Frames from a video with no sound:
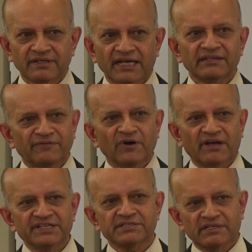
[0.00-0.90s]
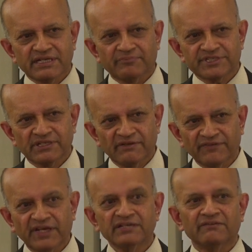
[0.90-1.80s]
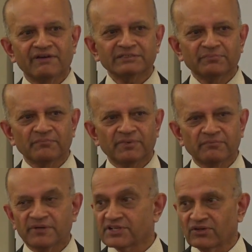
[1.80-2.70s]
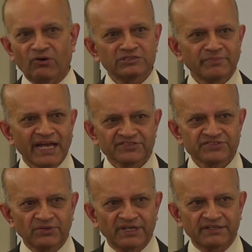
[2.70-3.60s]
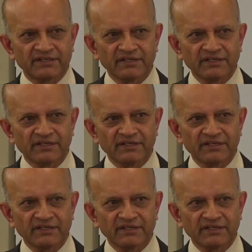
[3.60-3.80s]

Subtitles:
And therefore, it subserves a development purpose, and all the banks do it,